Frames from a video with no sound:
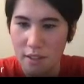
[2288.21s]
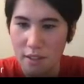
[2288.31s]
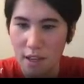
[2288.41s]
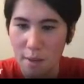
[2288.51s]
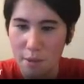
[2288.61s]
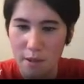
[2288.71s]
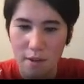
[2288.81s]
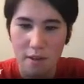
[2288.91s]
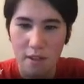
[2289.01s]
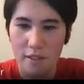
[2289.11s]
copy
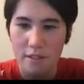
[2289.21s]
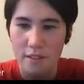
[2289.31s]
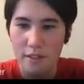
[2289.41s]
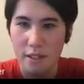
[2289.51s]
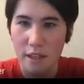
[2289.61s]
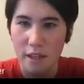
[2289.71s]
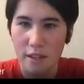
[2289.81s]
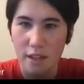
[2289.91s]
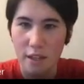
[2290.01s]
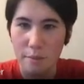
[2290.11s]
her answer
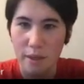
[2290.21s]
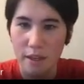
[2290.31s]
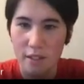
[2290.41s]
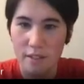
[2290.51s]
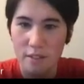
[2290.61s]
here and paste